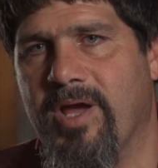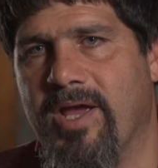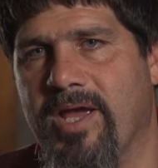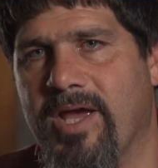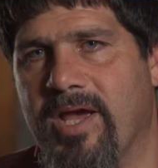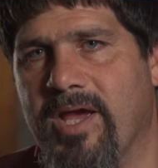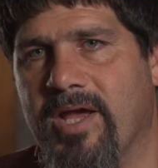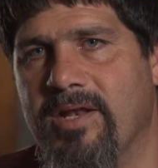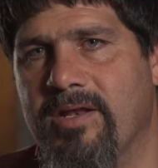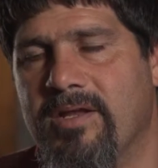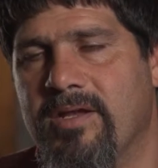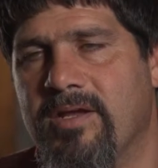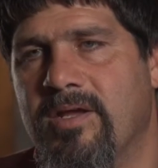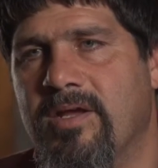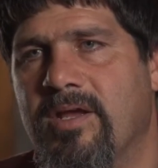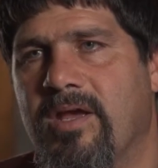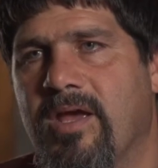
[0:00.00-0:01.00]
my head
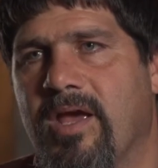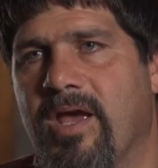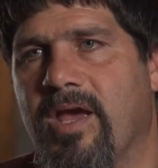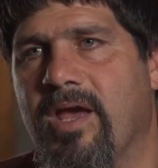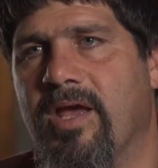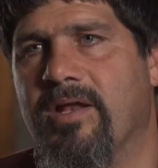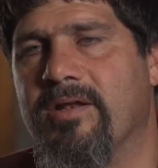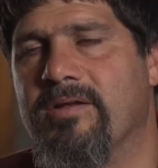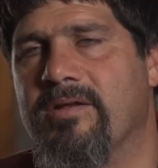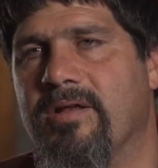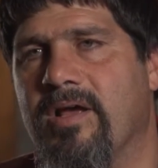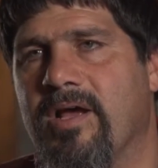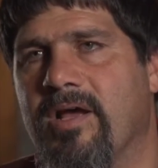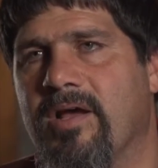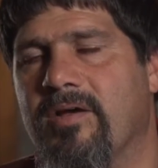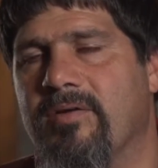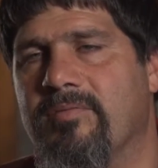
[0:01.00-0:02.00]
and
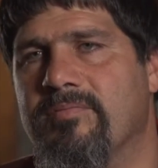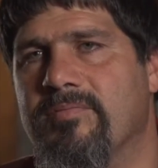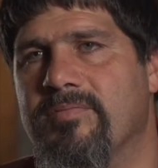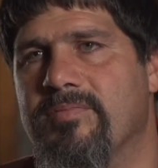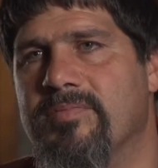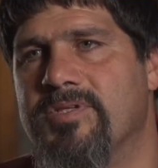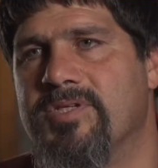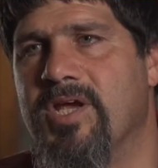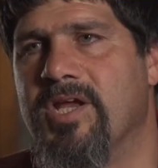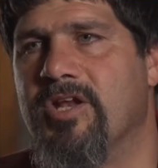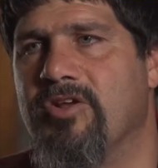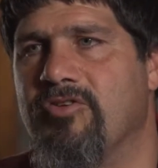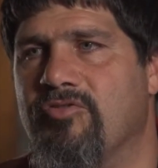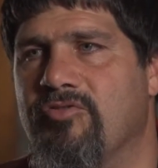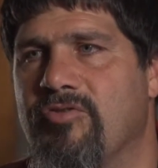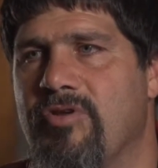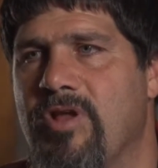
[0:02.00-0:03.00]

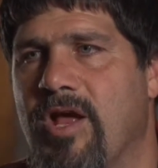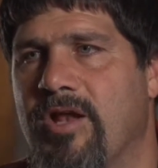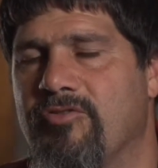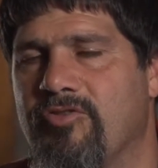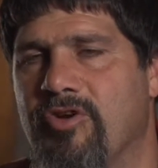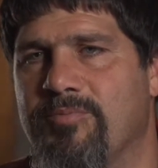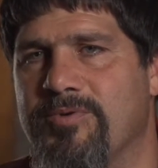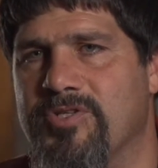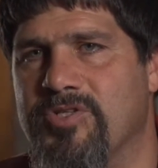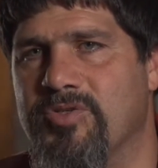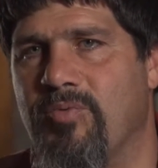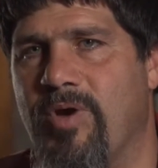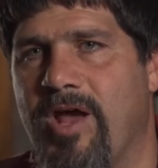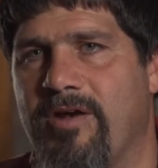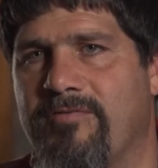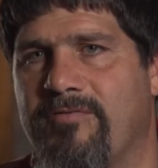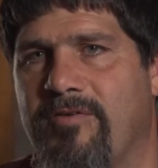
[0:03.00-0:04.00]
seeing a drip of
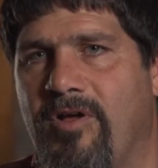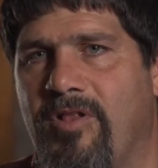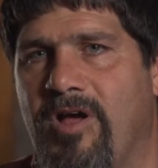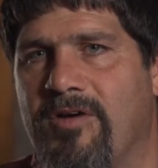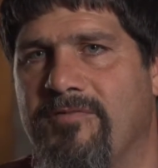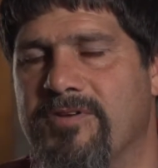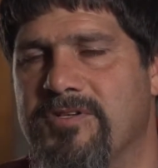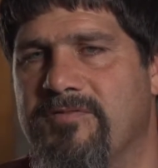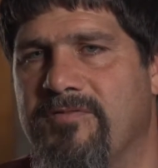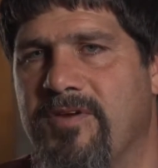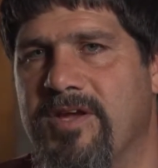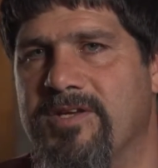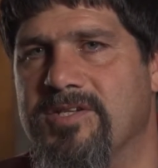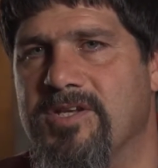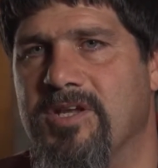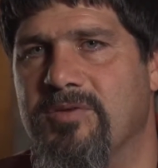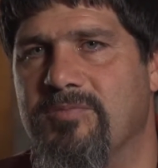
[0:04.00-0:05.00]
sweat fall off his
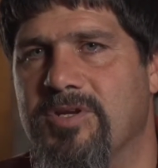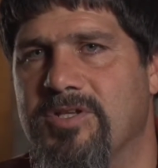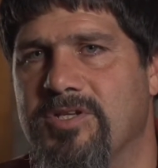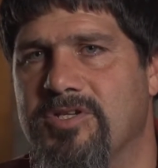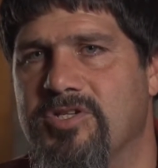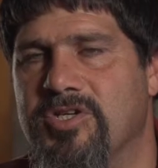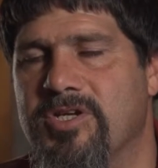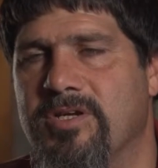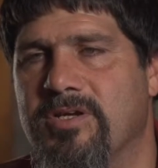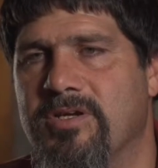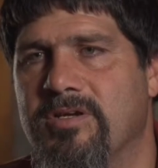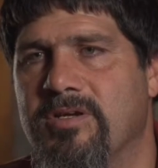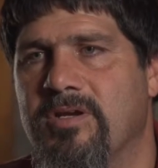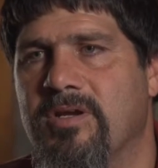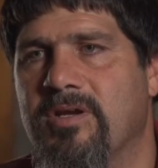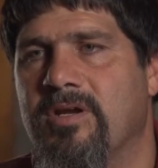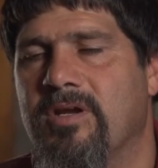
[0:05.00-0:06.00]
face and hit me in the cheek.
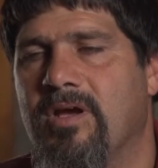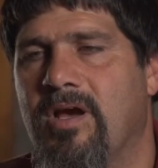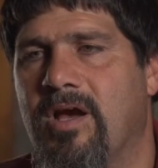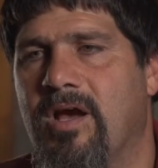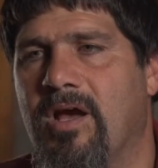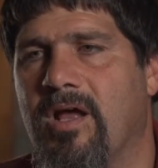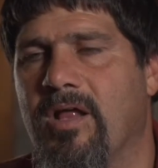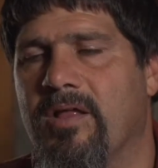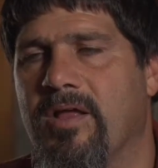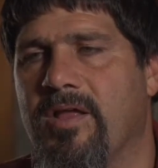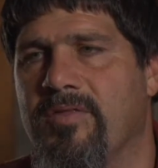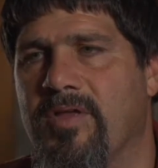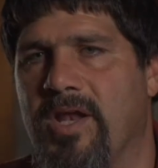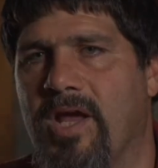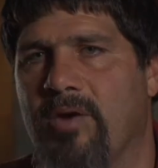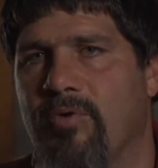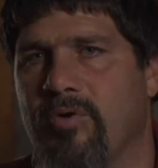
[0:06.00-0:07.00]
And
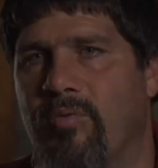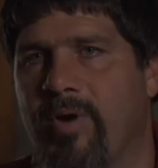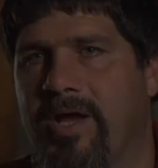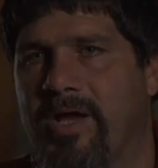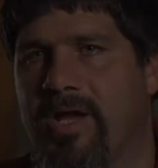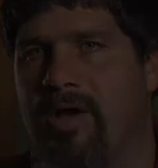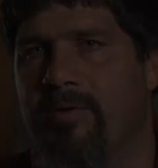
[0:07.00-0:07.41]
then I would wake